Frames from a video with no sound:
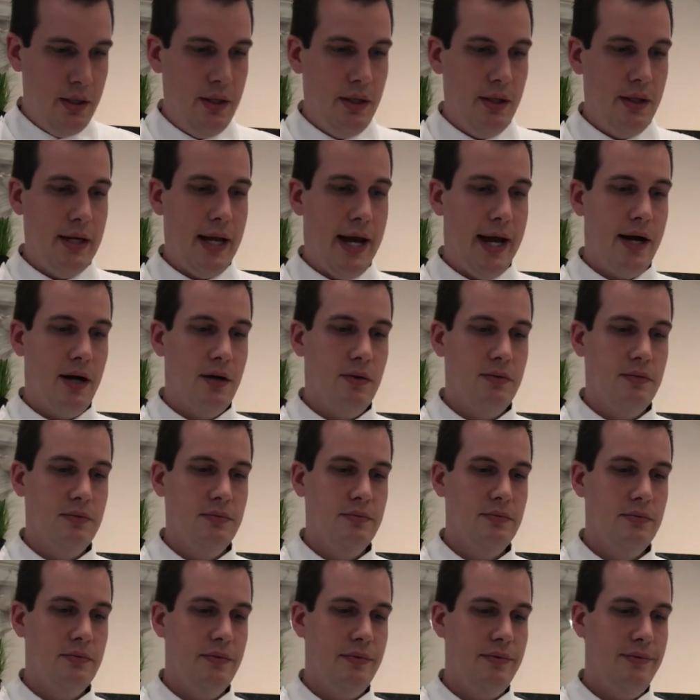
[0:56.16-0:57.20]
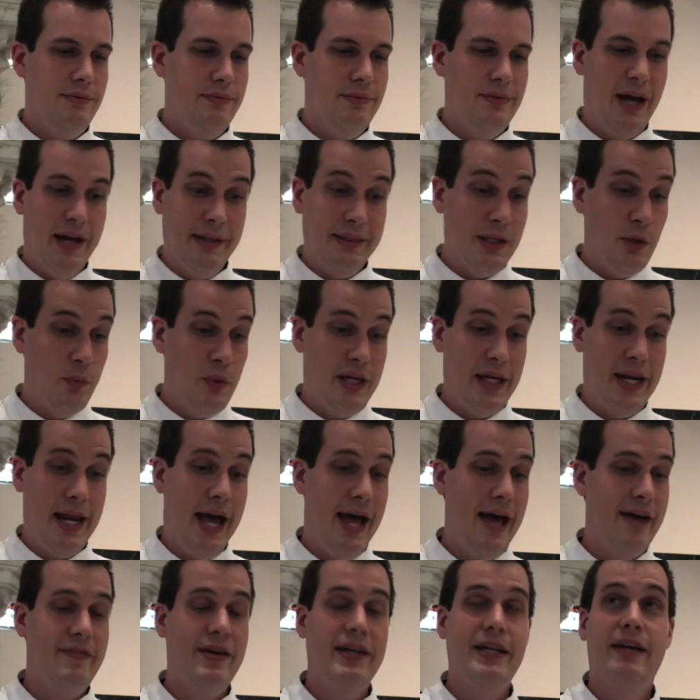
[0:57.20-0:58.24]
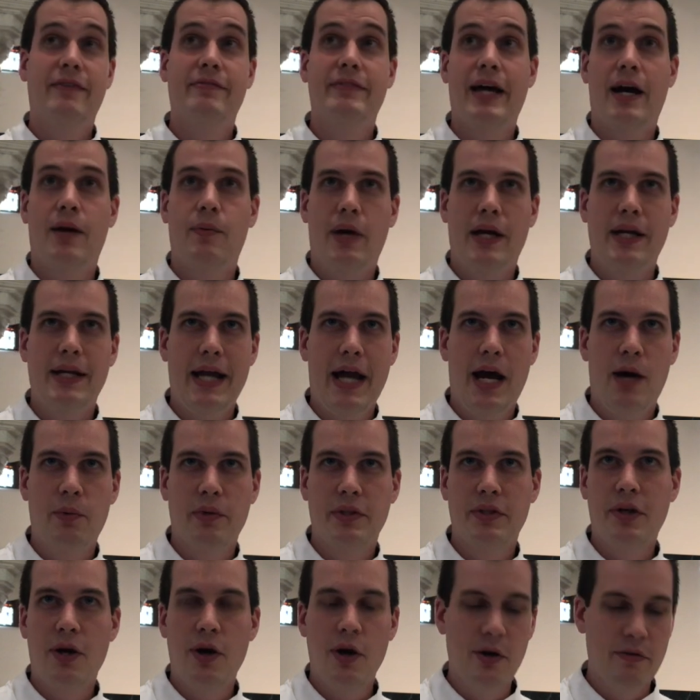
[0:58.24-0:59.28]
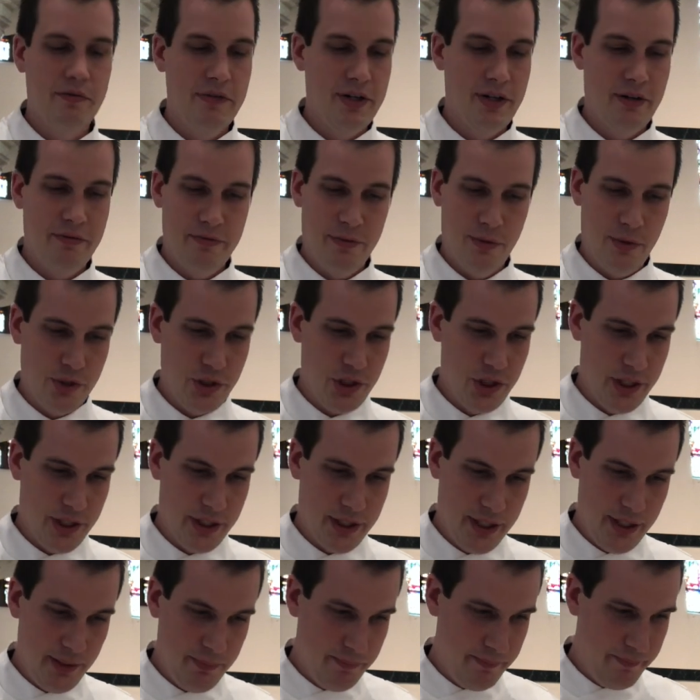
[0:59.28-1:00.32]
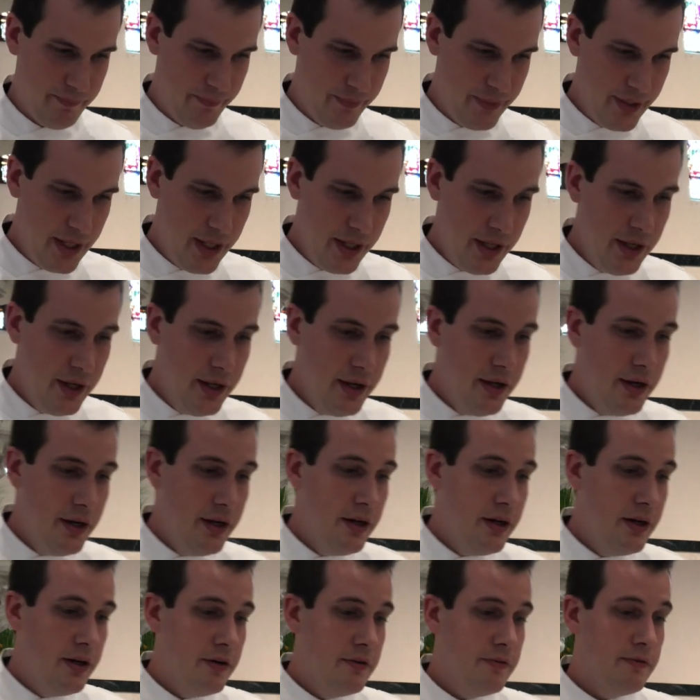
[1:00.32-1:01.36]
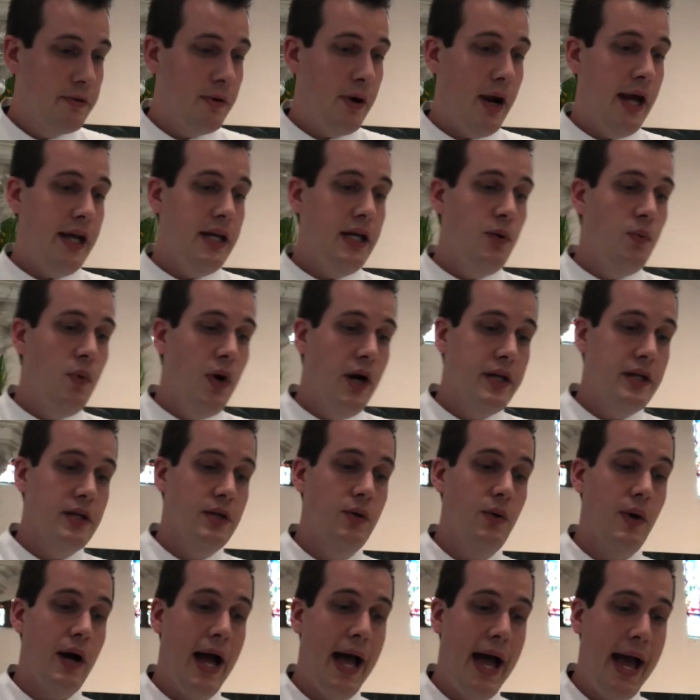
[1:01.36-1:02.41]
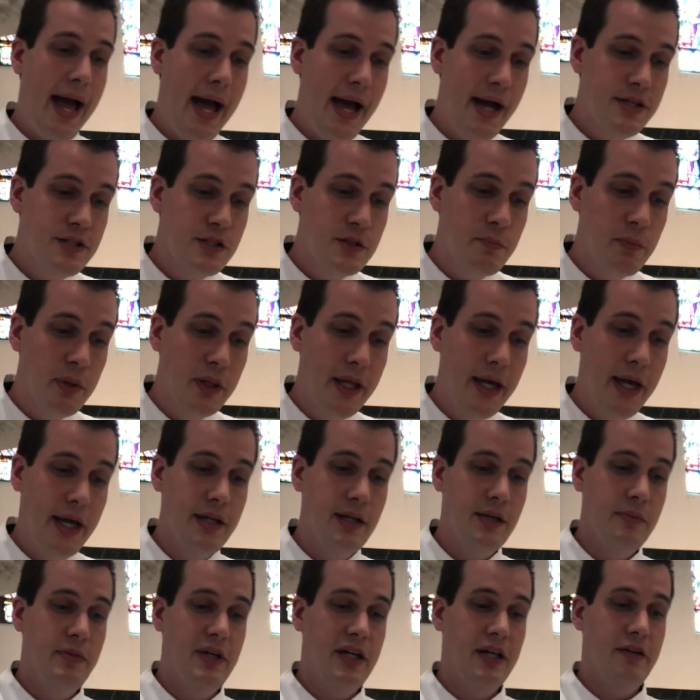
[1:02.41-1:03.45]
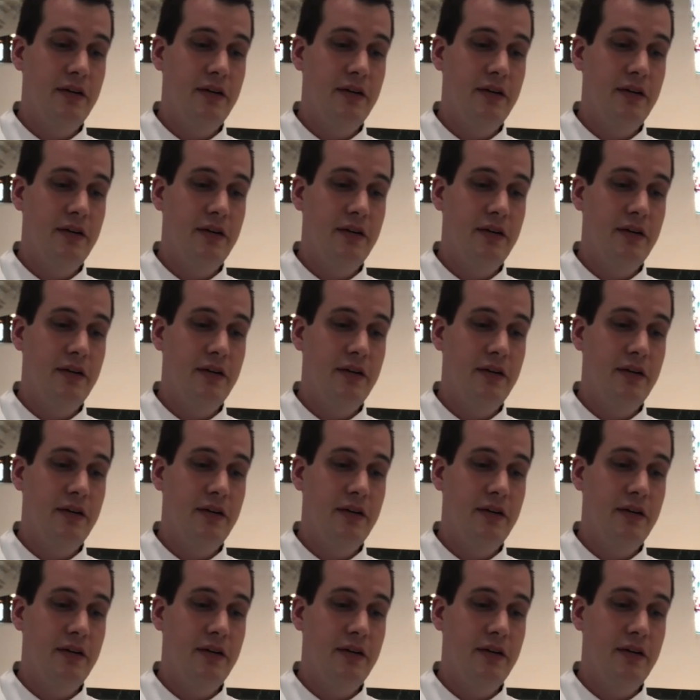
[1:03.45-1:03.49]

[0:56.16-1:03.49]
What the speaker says: Now, not that we can have any of that right now with COVID, unfortunately. For anyone who has planned a big